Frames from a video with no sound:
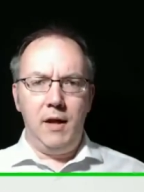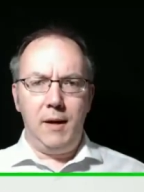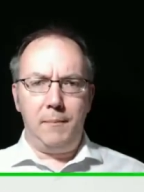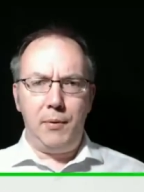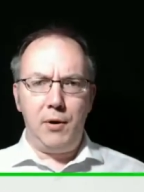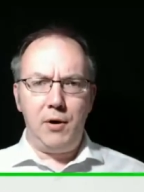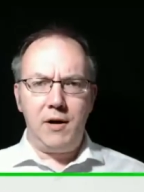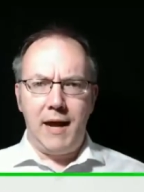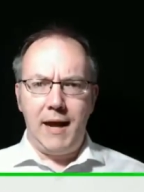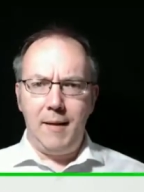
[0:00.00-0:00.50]

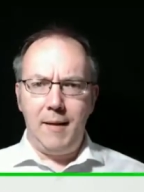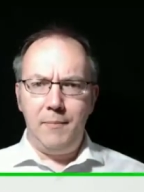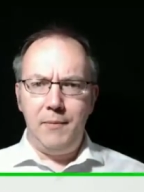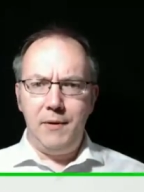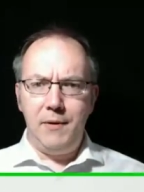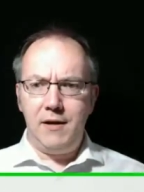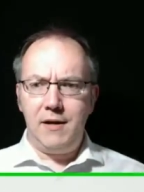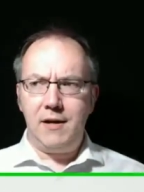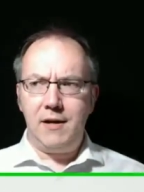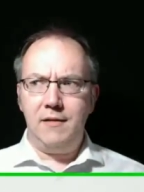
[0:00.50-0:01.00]
like per
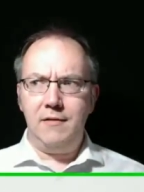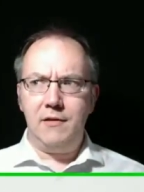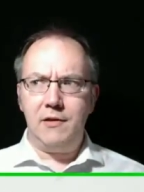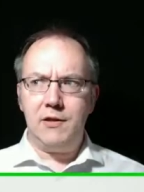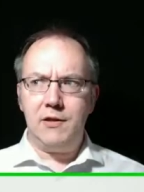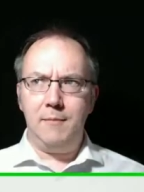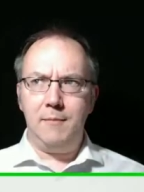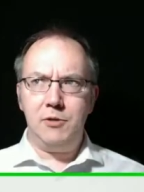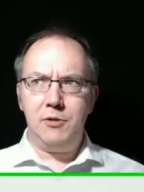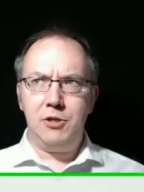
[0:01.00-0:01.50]
capita
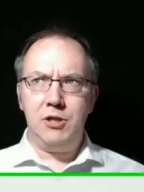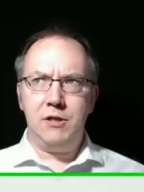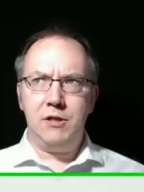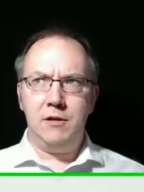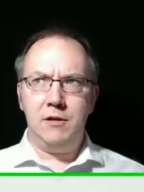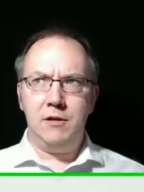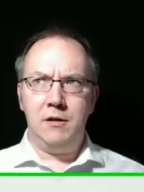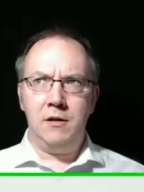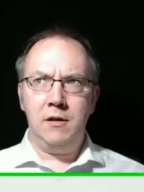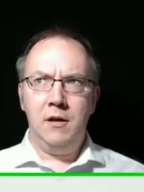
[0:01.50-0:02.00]

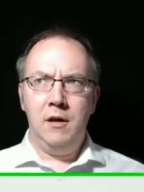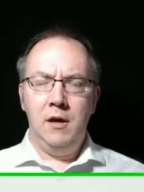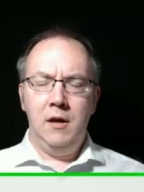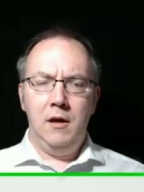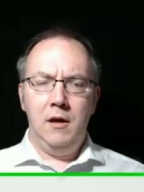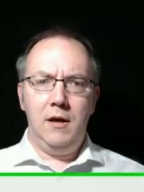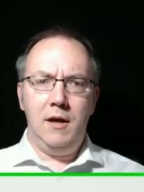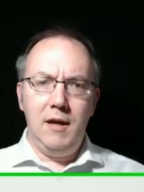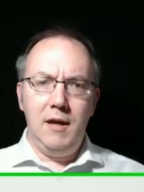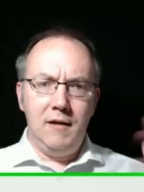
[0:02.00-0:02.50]
consumption,
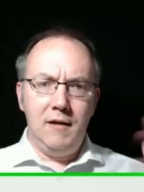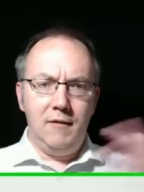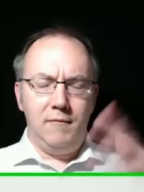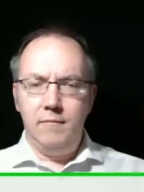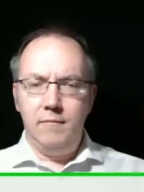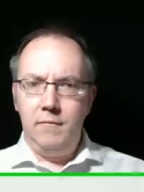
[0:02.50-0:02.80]
it